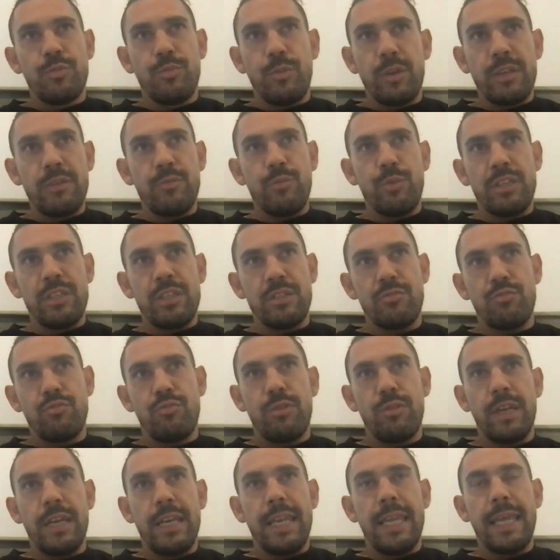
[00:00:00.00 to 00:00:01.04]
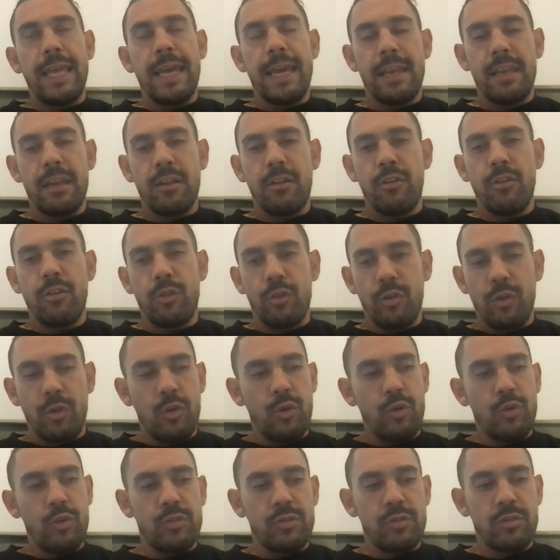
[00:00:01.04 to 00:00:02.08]
We just really had a
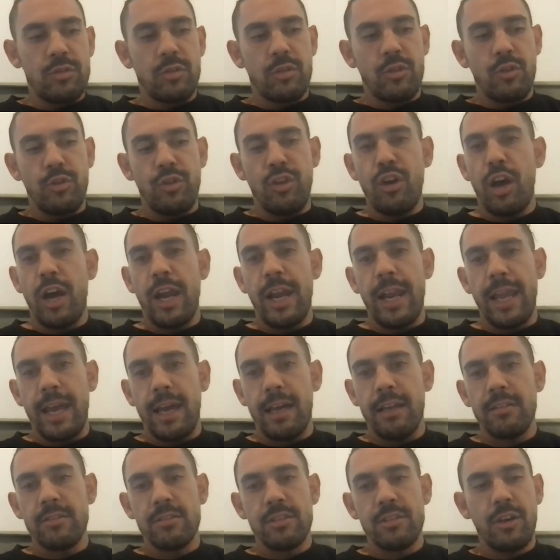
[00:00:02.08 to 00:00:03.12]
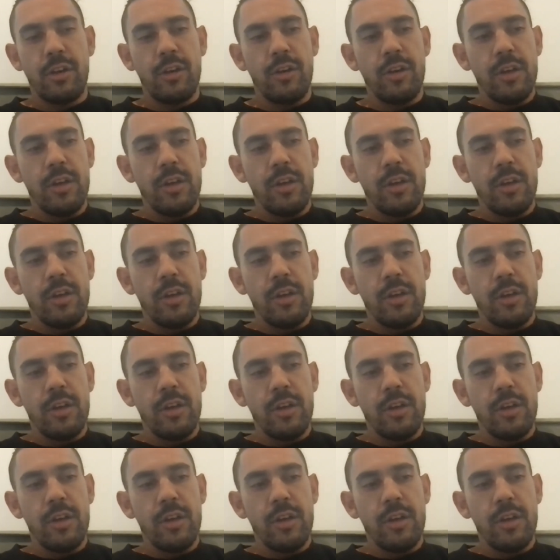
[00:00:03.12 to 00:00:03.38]
good night out. So